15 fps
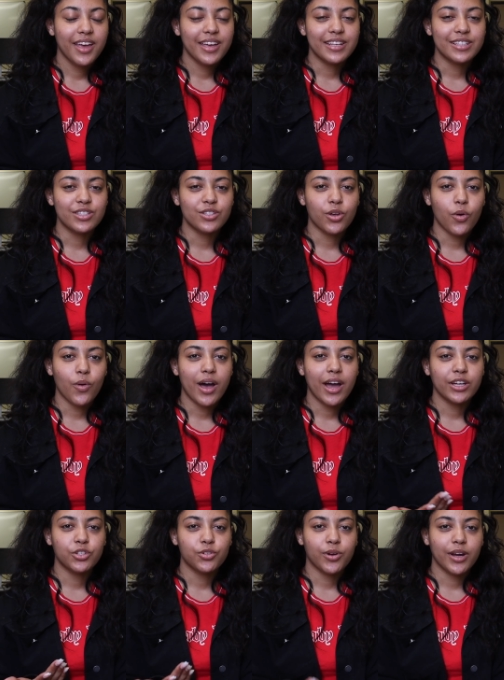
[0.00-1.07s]
and so I
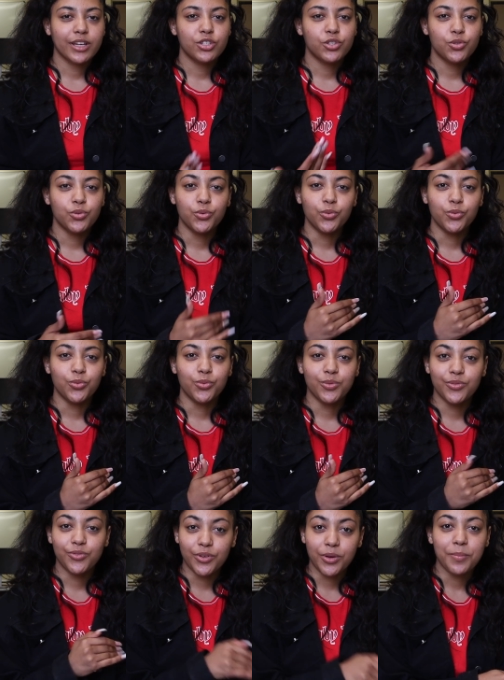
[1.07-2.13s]
tried to
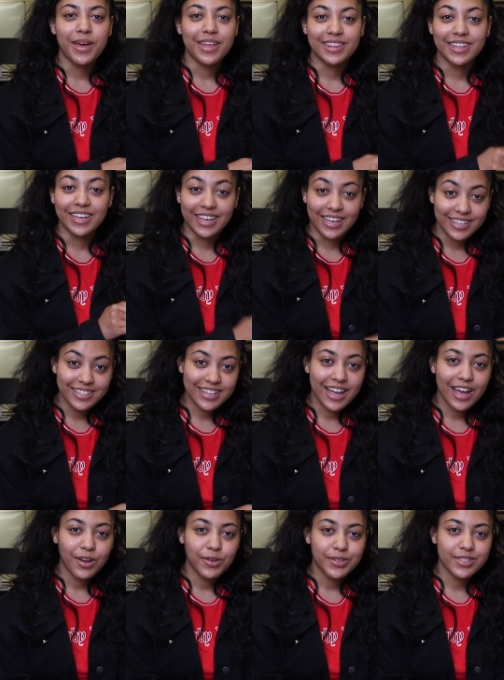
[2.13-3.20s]
film at the guest
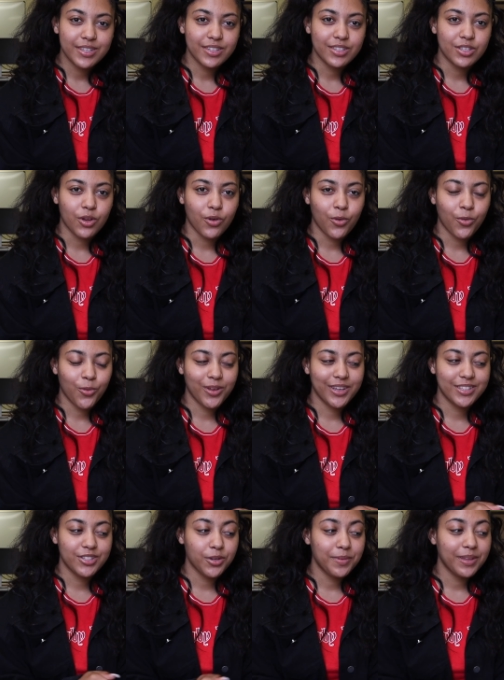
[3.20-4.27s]
house. So
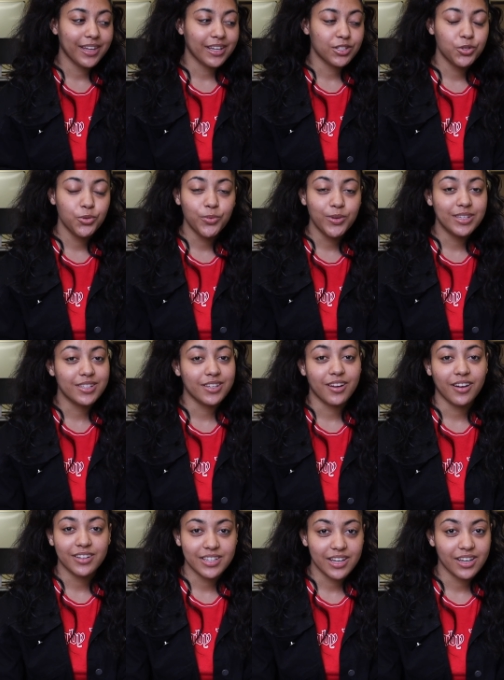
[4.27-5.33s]
it took me like 2 weeks to
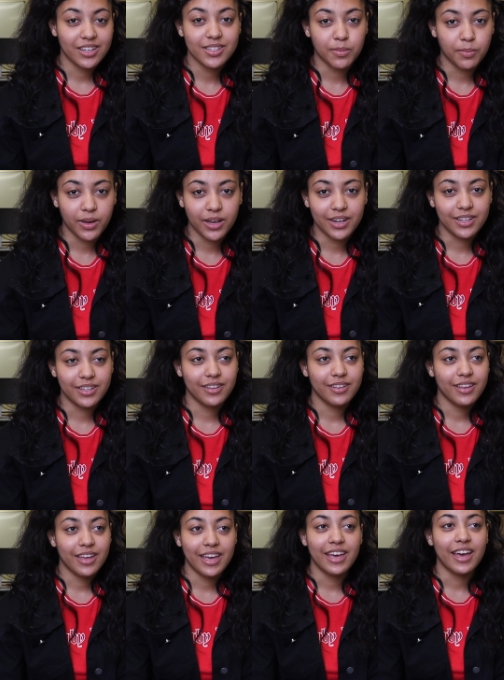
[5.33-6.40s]
contact somebody.
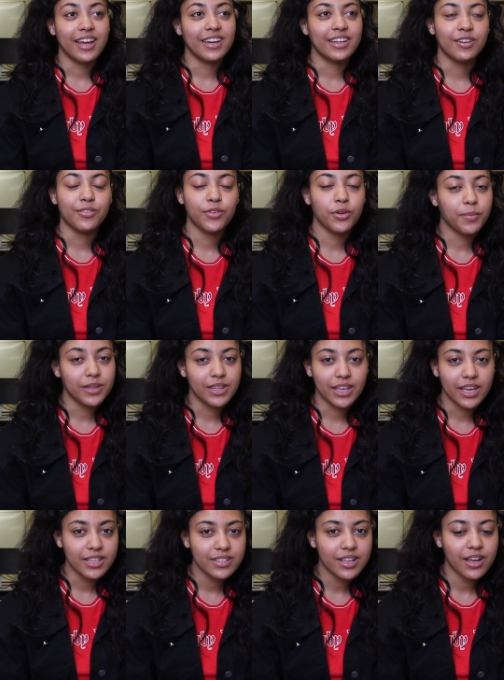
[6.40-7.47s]
Hey, I need to film at the
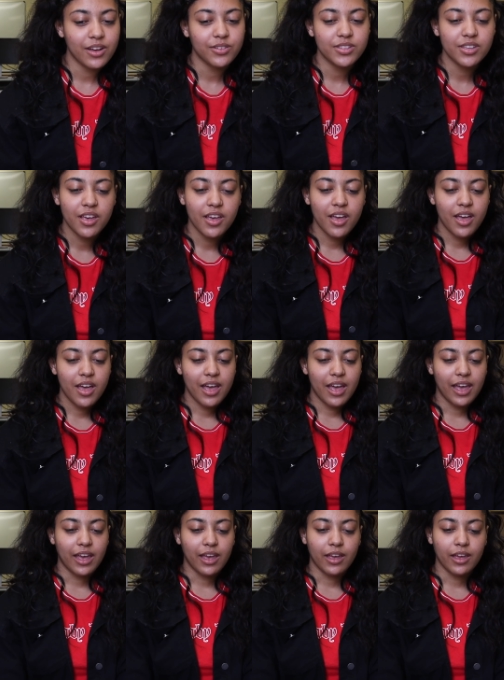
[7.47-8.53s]
guest house.
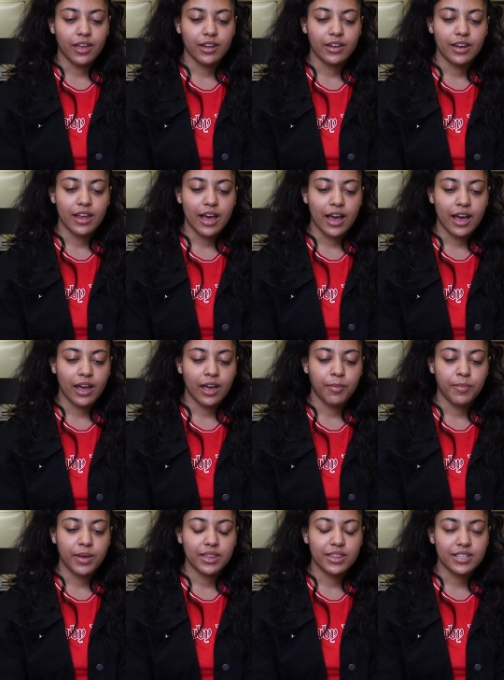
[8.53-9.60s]
And I
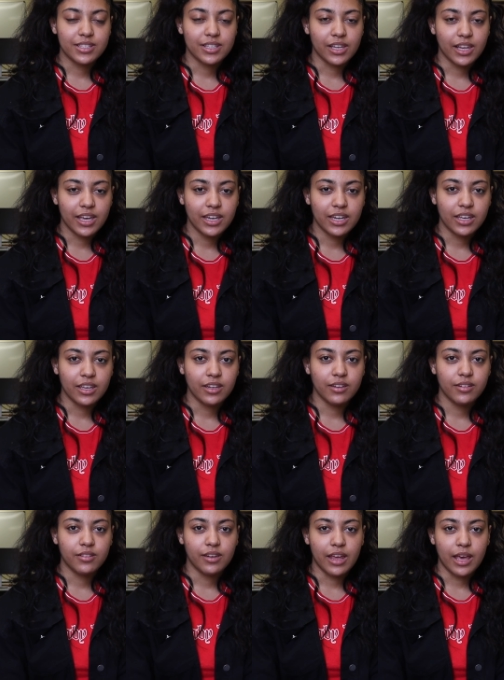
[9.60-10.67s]
met this lady
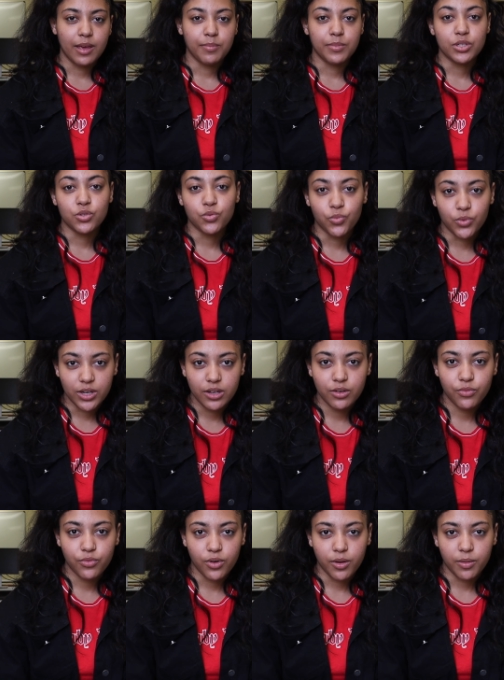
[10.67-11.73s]
named Miss Reed
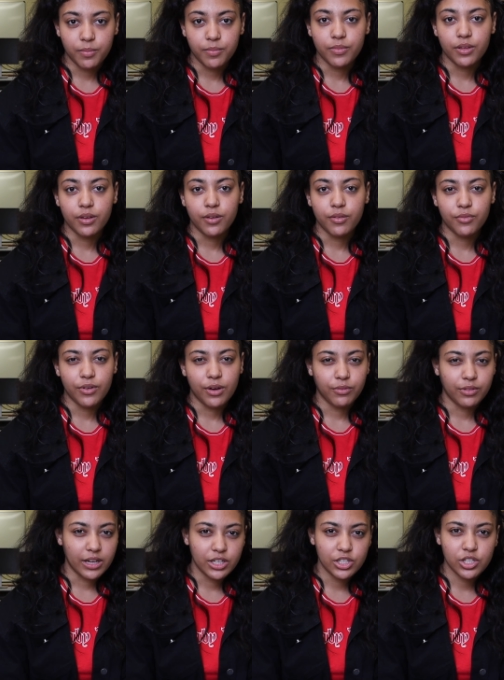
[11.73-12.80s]
from the
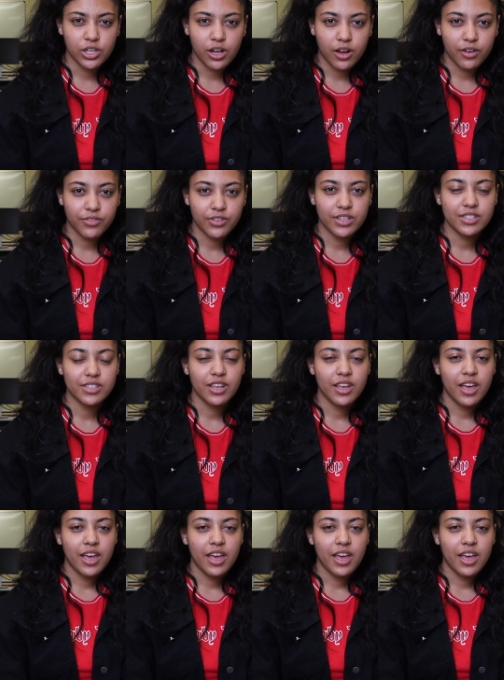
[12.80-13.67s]
foundation office,